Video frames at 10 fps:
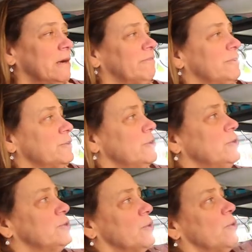For
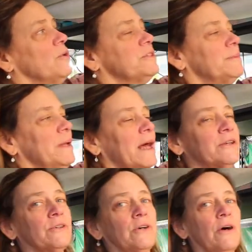two, to hold some
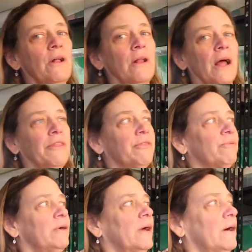electrical. And
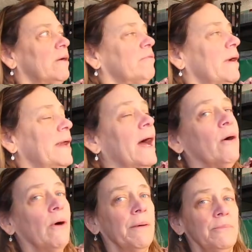three, right
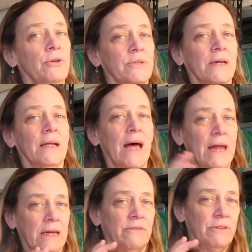now, I'm using a lot
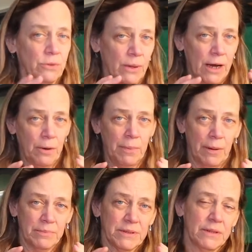of individual air
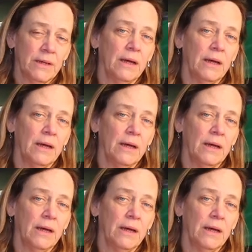pumps.